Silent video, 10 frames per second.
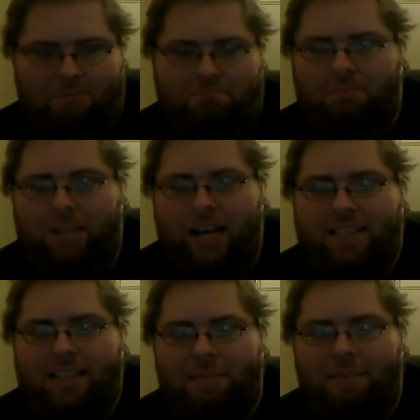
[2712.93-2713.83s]

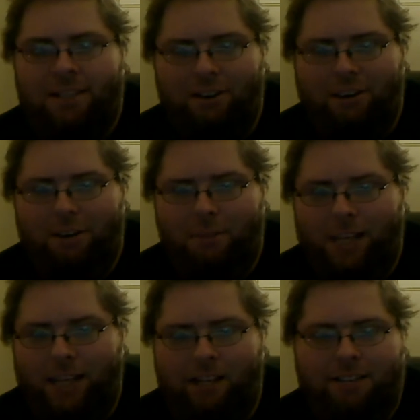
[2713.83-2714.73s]
next episode could
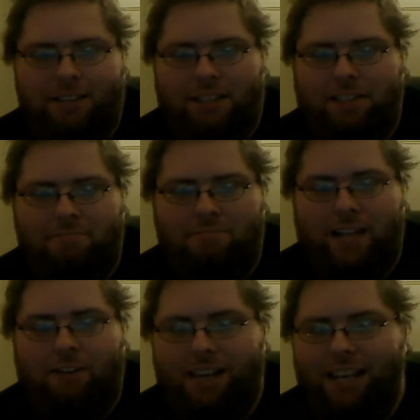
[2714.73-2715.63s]
be just
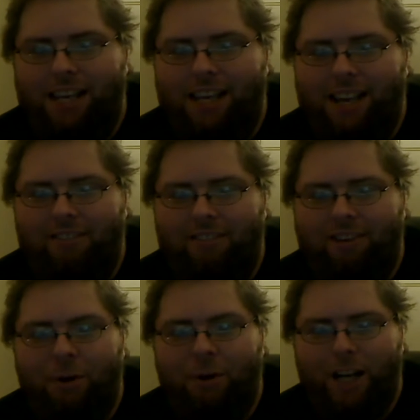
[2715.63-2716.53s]
down key again
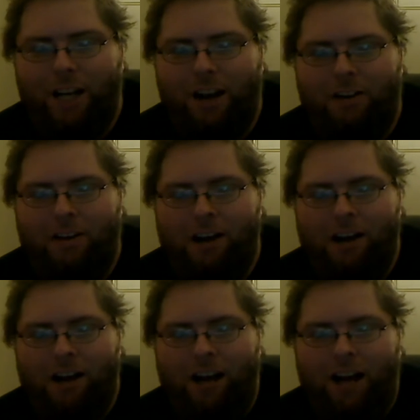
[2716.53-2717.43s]
for all we know.
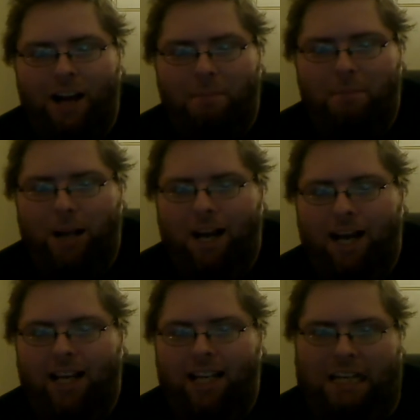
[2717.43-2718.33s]

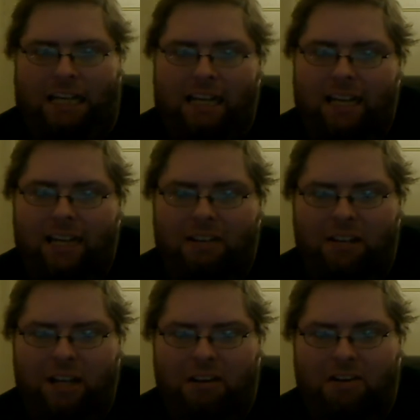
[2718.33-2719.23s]
But I don't
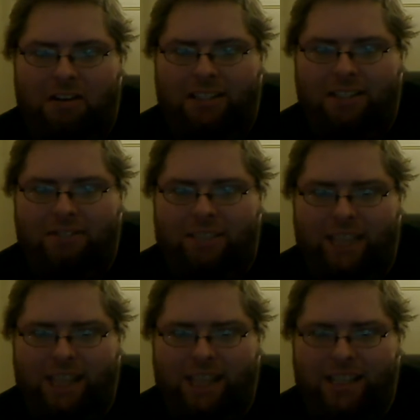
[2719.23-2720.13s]
know. It seems
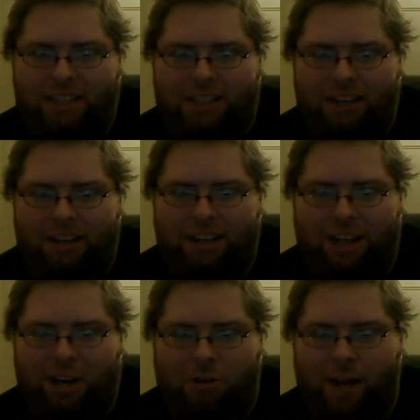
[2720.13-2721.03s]
like things are starting to
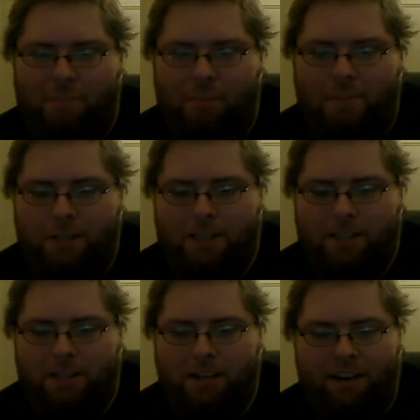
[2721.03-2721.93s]
kind of ramp up in
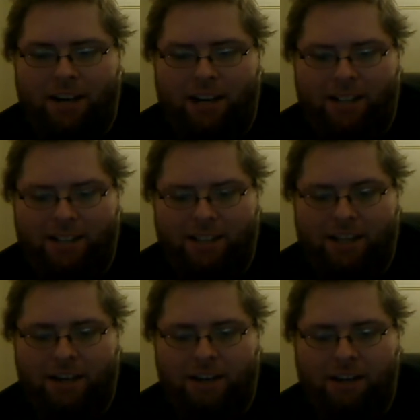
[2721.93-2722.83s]
certain areas. So